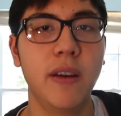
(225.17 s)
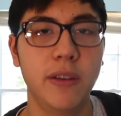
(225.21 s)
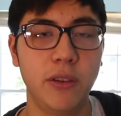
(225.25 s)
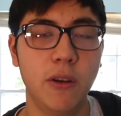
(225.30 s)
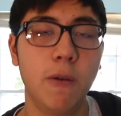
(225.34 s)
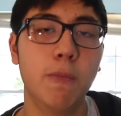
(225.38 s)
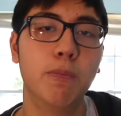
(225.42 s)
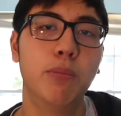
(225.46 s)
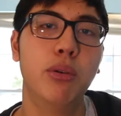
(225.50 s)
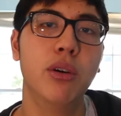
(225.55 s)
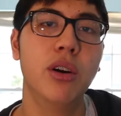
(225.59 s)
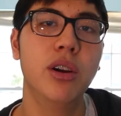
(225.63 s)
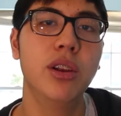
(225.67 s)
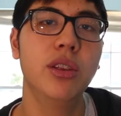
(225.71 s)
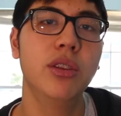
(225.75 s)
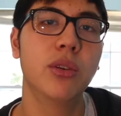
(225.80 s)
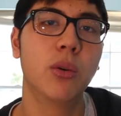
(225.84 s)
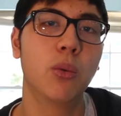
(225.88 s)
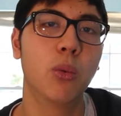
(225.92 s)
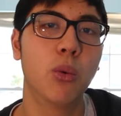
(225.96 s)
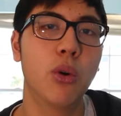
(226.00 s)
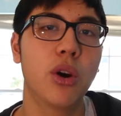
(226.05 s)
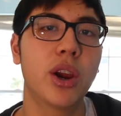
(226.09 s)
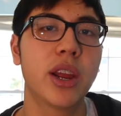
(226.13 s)
I don't put in the
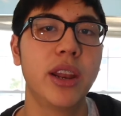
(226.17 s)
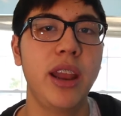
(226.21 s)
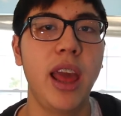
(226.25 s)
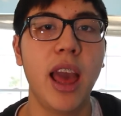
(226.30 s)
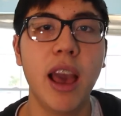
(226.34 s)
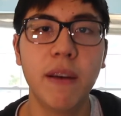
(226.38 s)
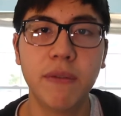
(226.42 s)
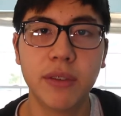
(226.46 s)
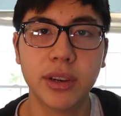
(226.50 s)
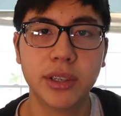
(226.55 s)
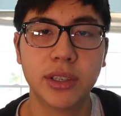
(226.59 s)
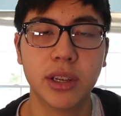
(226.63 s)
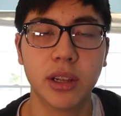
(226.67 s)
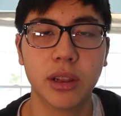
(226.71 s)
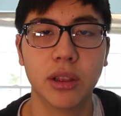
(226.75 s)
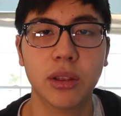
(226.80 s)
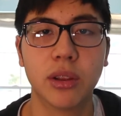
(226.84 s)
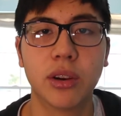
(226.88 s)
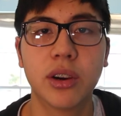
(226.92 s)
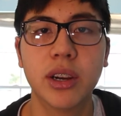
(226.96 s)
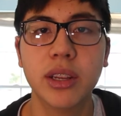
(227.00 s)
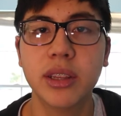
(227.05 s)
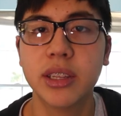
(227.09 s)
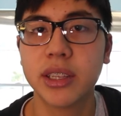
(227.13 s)
work and effort to
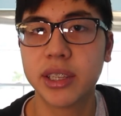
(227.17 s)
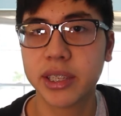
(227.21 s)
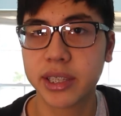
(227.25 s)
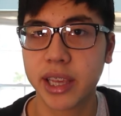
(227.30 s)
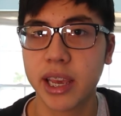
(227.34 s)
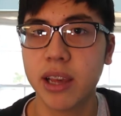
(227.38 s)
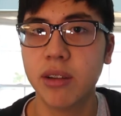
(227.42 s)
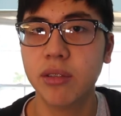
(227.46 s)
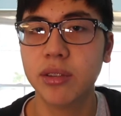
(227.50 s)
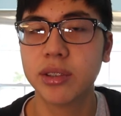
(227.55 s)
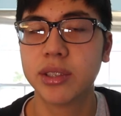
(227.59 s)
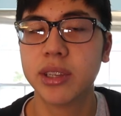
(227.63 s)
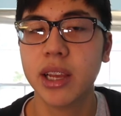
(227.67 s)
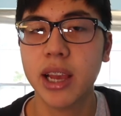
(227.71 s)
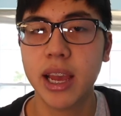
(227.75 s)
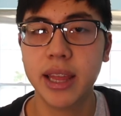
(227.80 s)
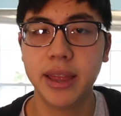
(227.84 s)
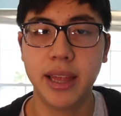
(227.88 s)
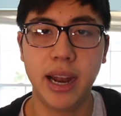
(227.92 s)
learn the skills